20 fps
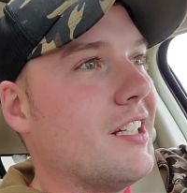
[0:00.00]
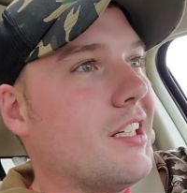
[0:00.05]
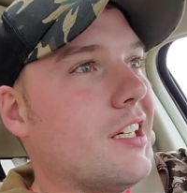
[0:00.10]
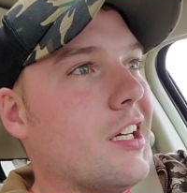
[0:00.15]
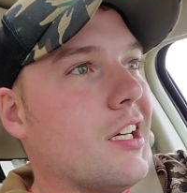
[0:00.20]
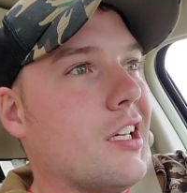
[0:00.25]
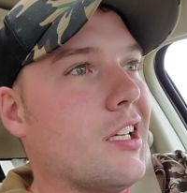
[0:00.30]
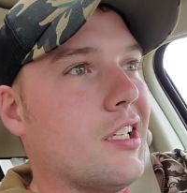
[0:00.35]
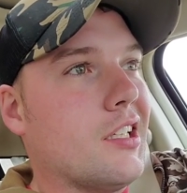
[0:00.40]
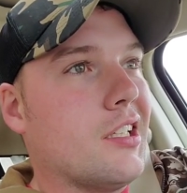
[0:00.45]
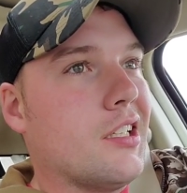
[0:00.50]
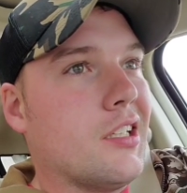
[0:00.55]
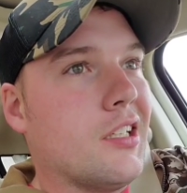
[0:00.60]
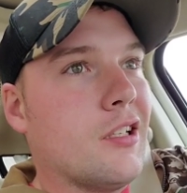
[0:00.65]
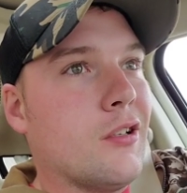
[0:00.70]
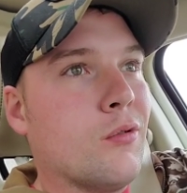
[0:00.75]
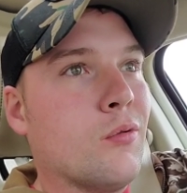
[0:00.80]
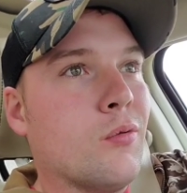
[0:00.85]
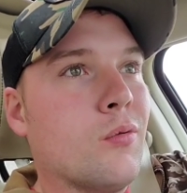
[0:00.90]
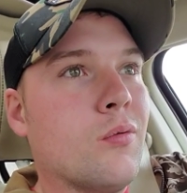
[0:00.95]

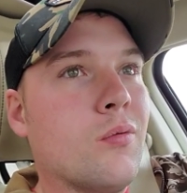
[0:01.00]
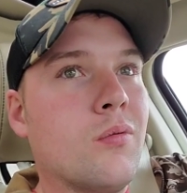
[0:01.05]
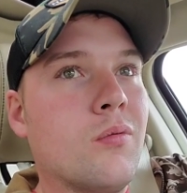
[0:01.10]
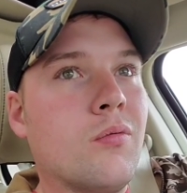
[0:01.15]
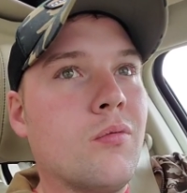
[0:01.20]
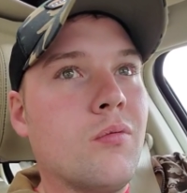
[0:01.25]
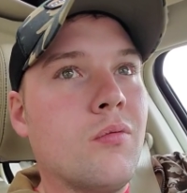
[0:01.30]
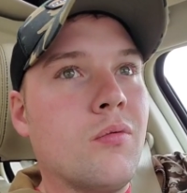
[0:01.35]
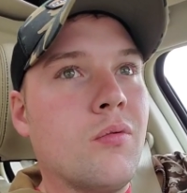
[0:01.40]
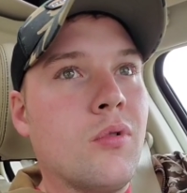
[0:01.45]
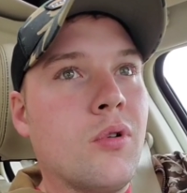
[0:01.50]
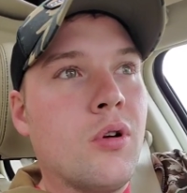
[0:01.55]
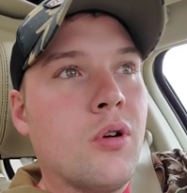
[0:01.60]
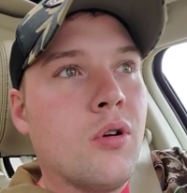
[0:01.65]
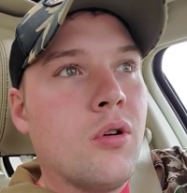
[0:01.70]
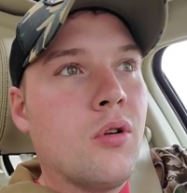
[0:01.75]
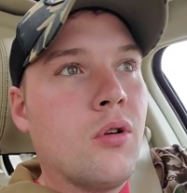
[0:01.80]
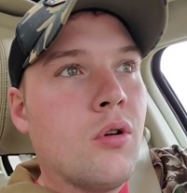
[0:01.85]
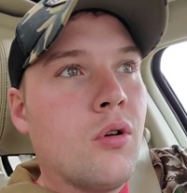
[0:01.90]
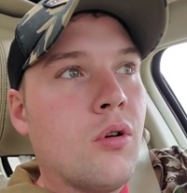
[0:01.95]
And
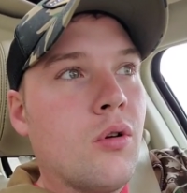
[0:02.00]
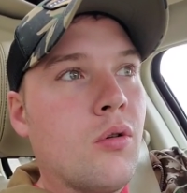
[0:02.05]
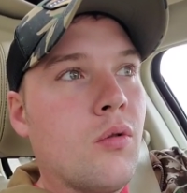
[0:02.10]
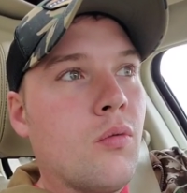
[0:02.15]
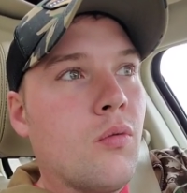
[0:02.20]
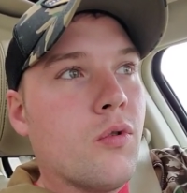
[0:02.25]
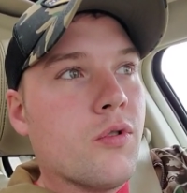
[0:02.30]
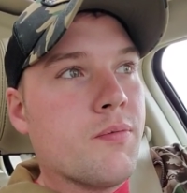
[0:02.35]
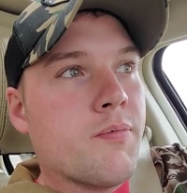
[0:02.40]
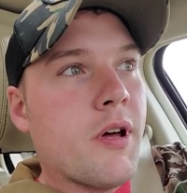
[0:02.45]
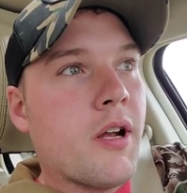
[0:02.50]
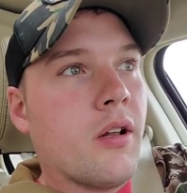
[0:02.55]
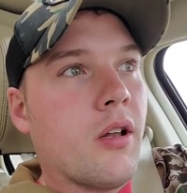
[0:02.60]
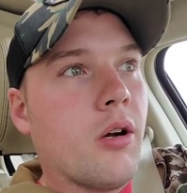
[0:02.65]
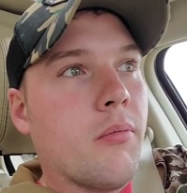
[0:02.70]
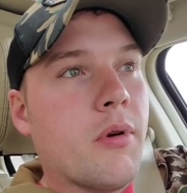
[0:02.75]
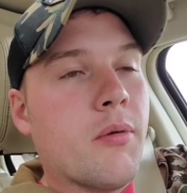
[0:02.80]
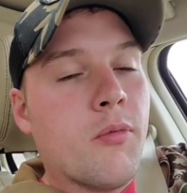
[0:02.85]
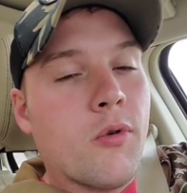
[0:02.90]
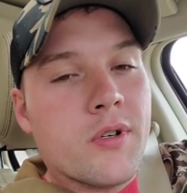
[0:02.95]
we'll spend a little
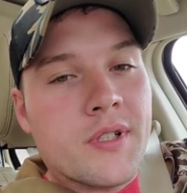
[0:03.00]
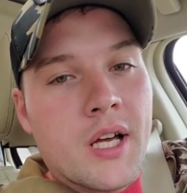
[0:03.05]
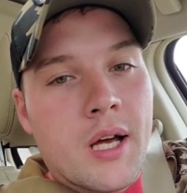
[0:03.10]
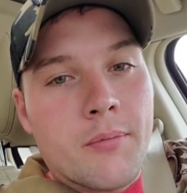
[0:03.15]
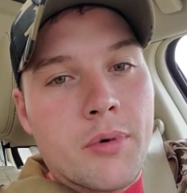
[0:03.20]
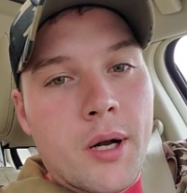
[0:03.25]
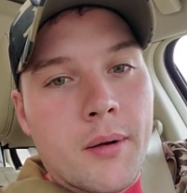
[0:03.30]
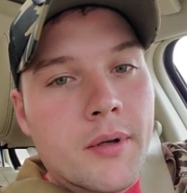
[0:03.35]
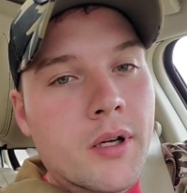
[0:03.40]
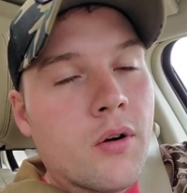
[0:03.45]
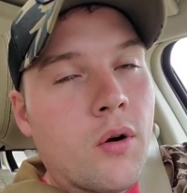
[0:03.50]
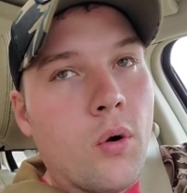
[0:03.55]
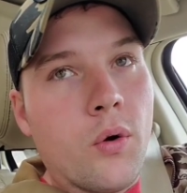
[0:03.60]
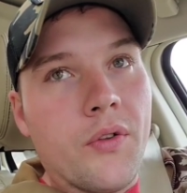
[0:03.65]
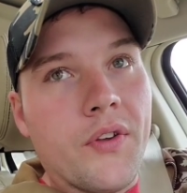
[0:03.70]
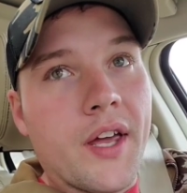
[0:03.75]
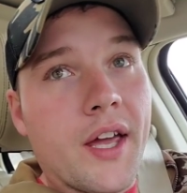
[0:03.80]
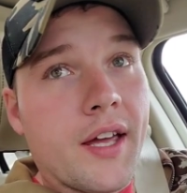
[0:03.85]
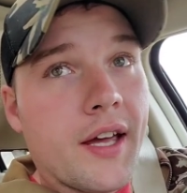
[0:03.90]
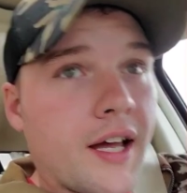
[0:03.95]
bit more time, probably a whole
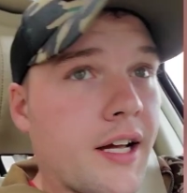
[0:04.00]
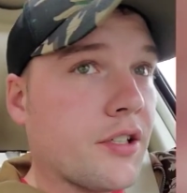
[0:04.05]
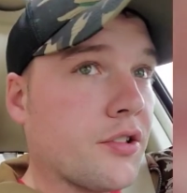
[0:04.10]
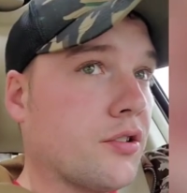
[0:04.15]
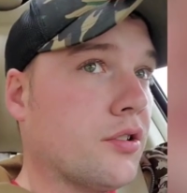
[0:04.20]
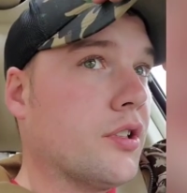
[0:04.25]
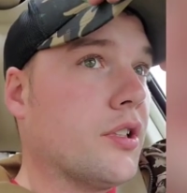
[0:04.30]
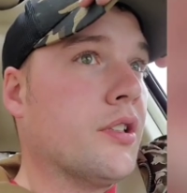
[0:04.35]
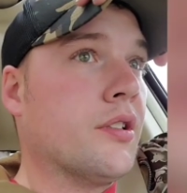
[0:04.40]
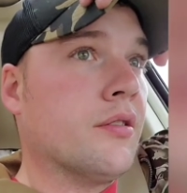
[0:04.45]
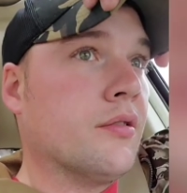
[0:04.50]
day actually,